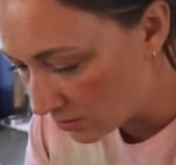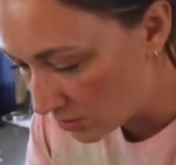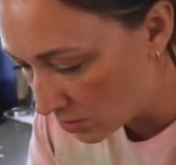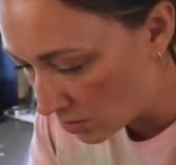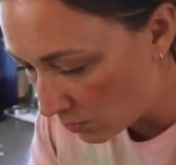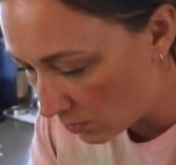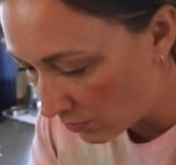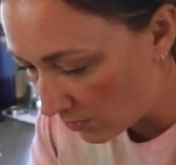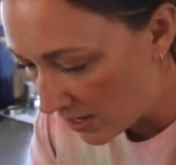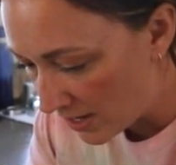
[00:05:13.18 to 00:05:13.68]

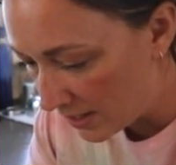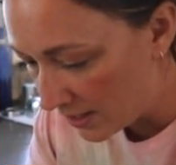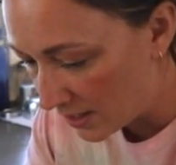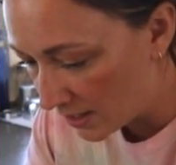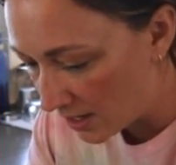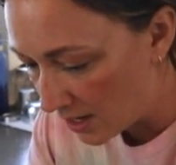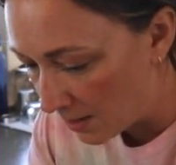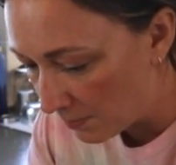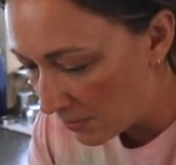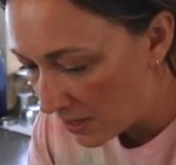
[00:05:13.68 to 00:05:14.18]
so we're right at a
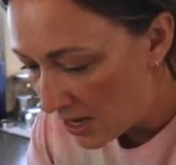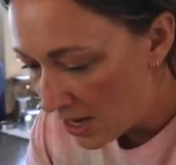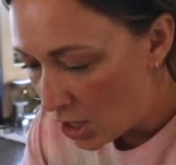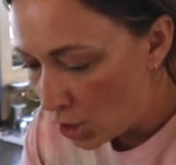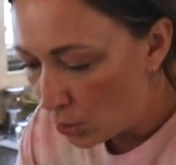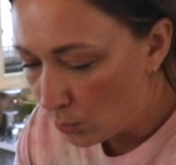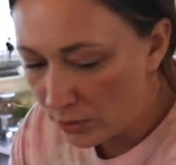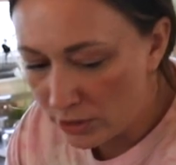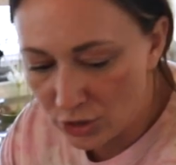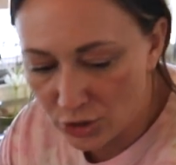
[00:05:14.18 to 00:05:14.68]
cup,
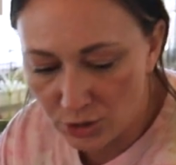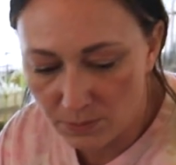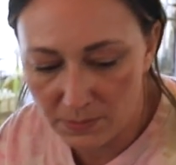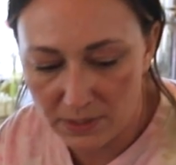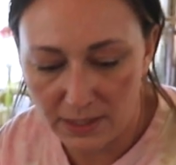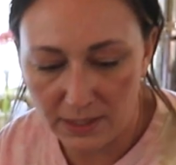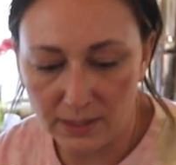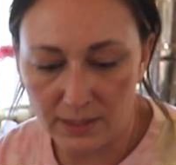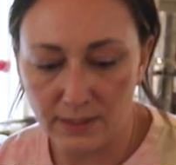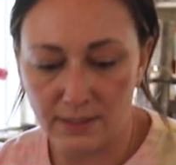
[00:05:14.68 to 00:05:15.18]
which
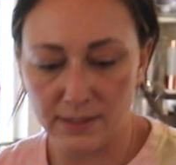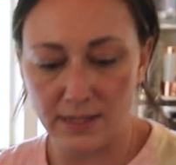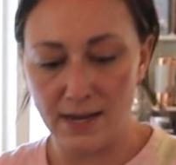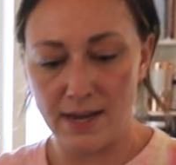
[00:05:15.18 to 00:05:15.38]
means